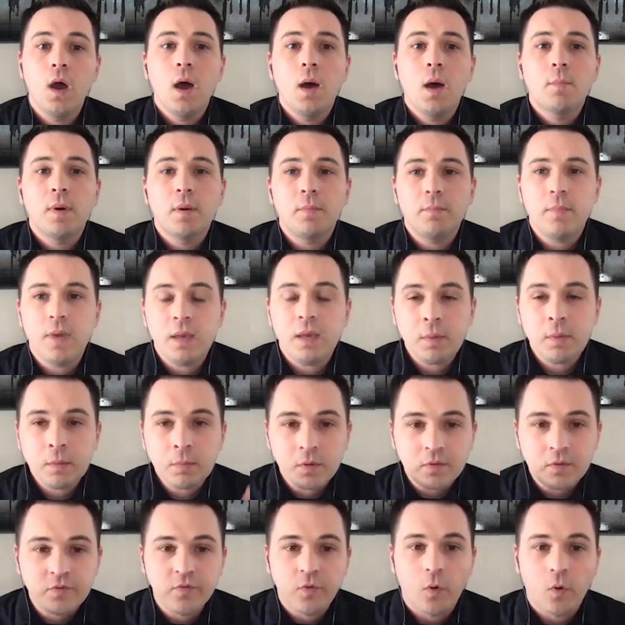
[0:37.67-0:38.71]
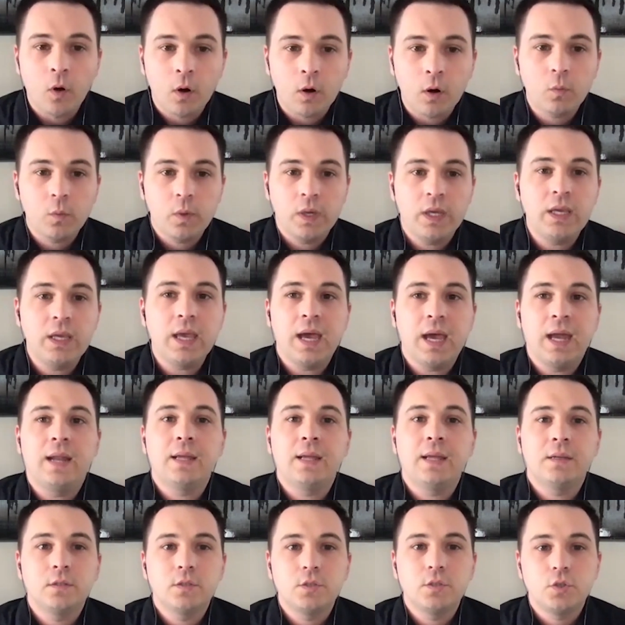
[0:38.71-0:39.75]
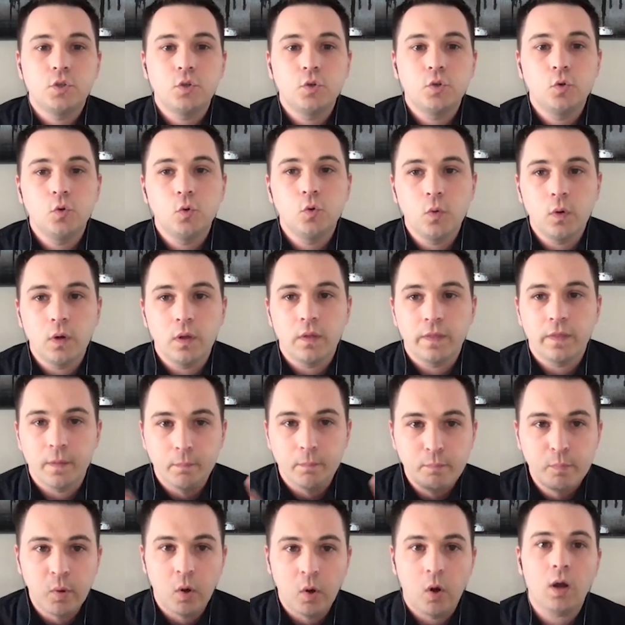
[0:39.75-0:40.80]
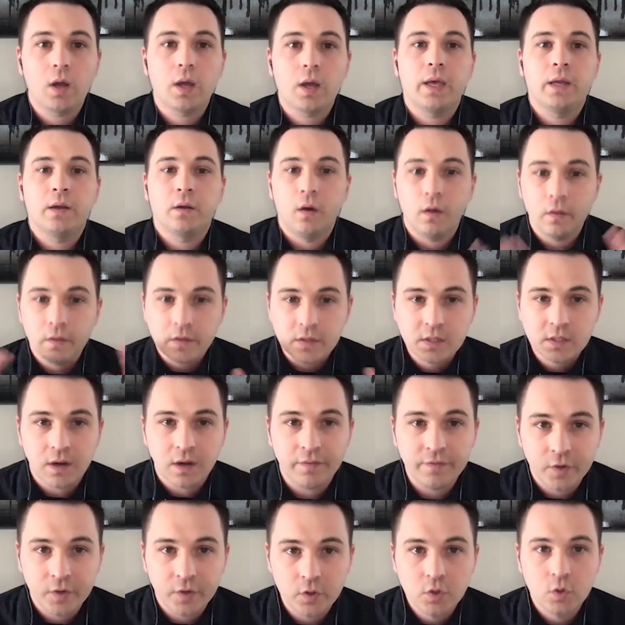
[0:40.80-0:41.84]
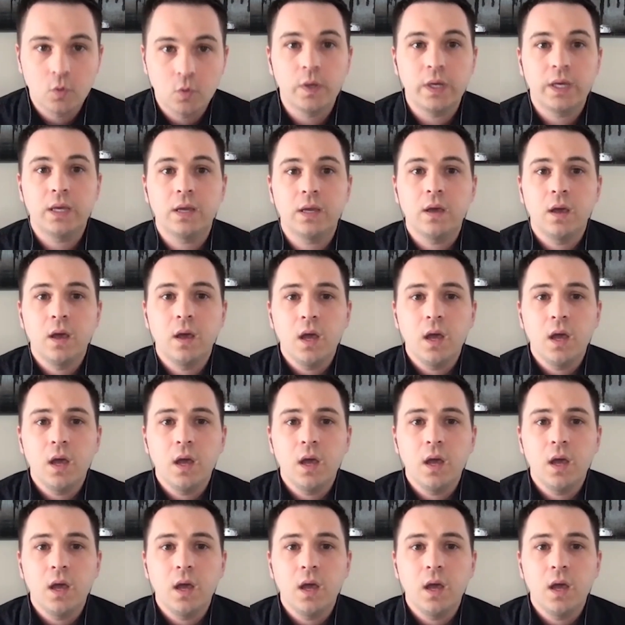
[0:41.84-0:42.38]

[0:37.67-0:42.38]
But maybe before we get into the book and all the stuff you're doing,